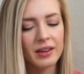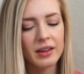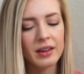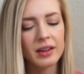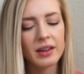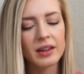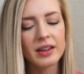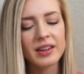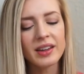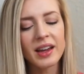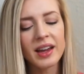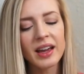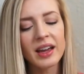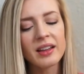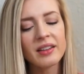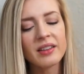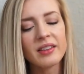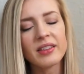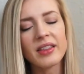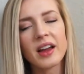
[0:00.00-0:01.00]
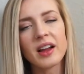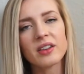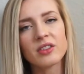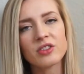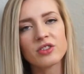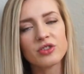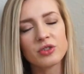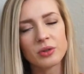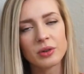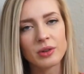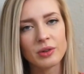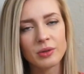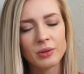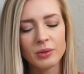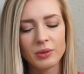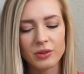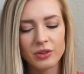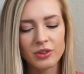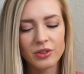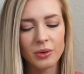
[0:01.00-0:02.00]
"Yes, that's
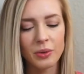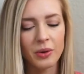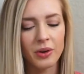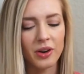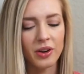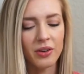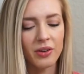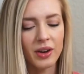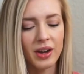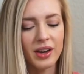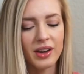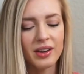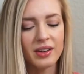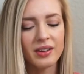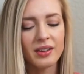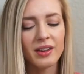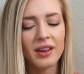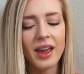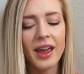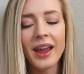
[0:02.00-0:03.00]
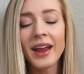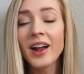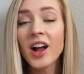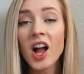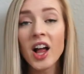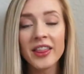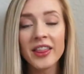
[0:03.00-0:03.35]
true," Stuart agreed. "Hang on